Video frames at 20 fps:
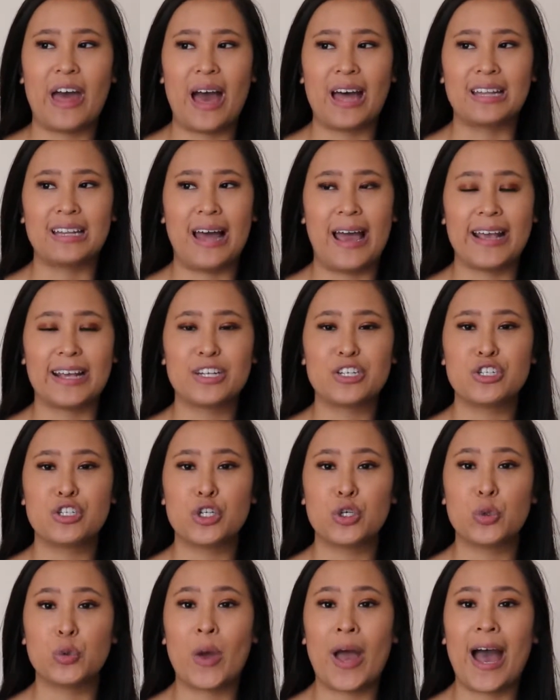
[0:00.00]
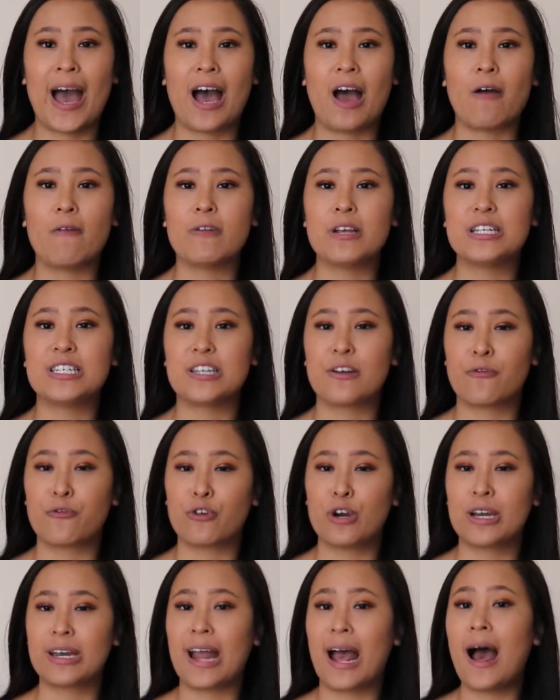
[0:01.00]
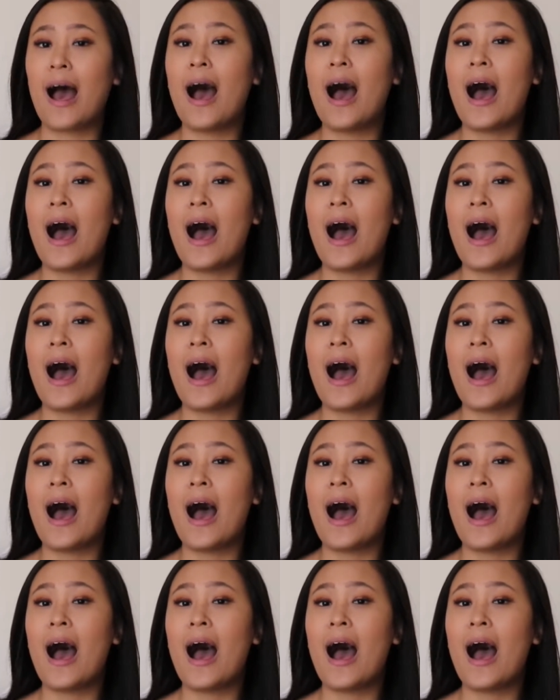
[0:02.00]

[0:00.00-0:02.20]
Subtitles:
that like to have different